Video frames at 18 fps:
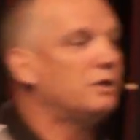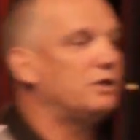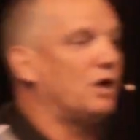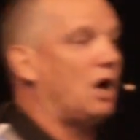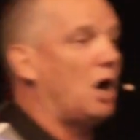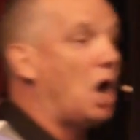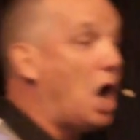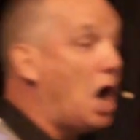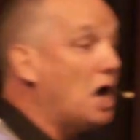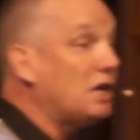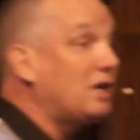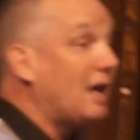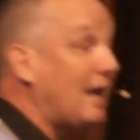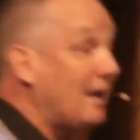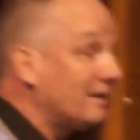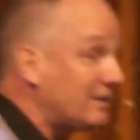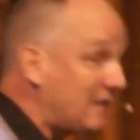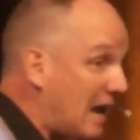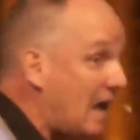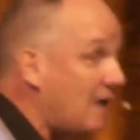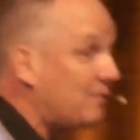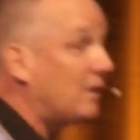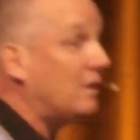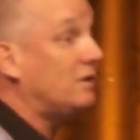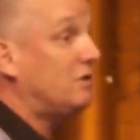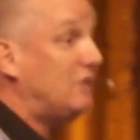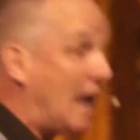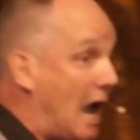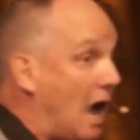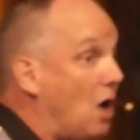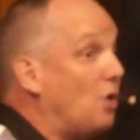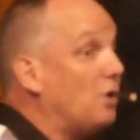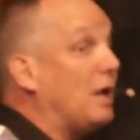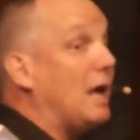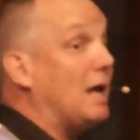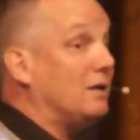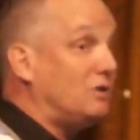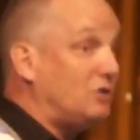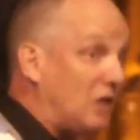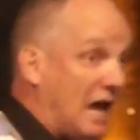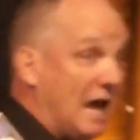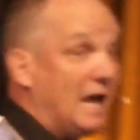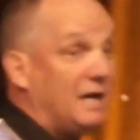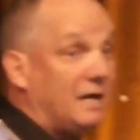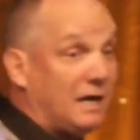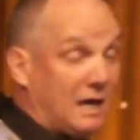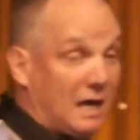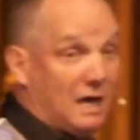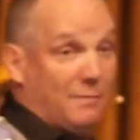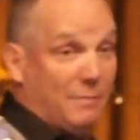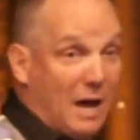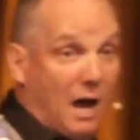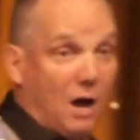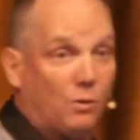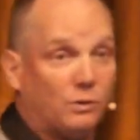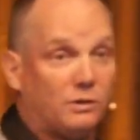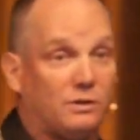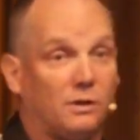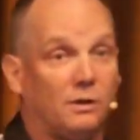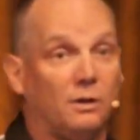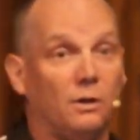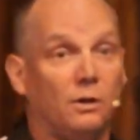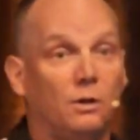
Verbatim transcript: to hunt David down and take him out.